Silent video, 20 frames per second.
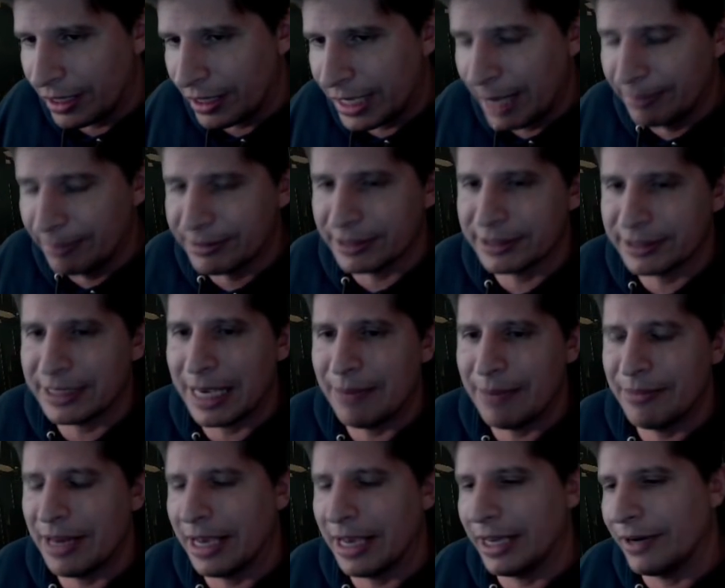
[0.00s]
Keeps the
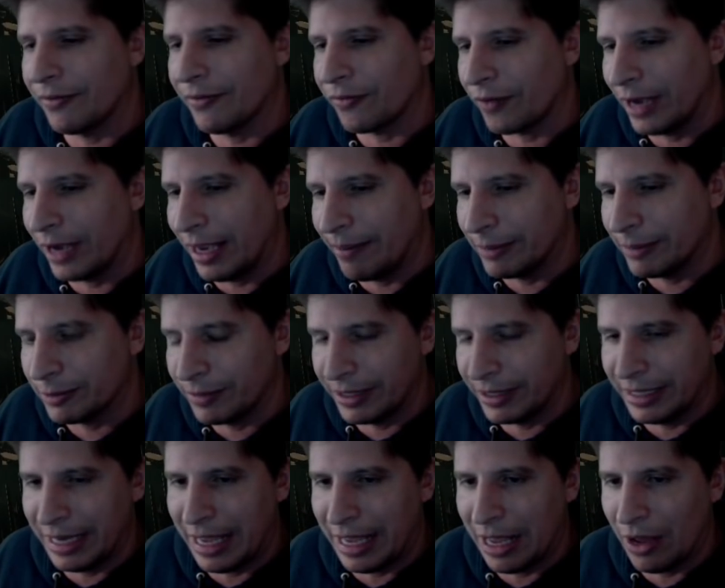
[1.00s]
same negative frames, but
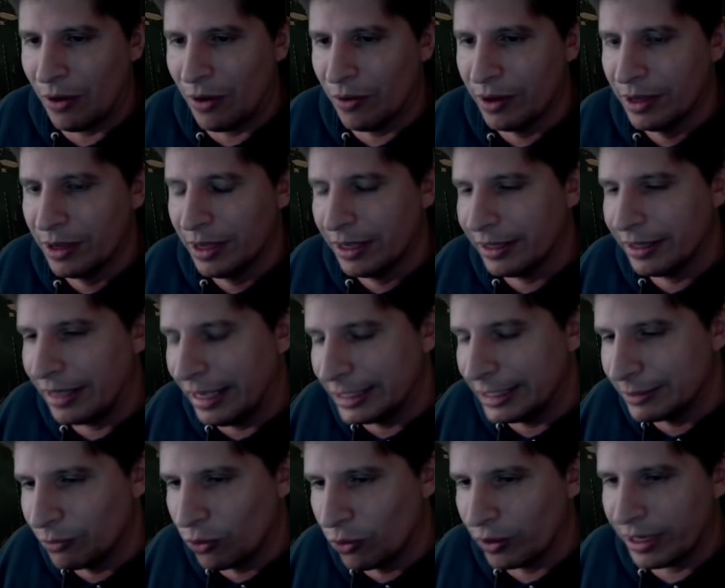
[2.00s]
now
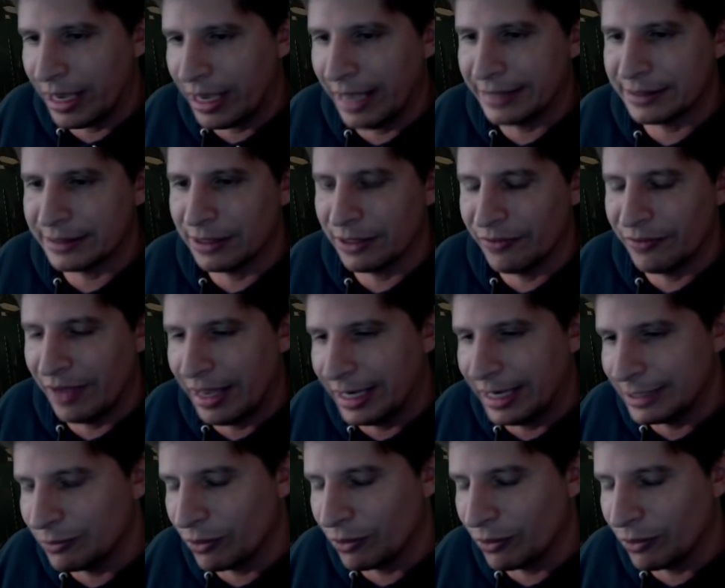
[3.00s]
gains more cancel advantage,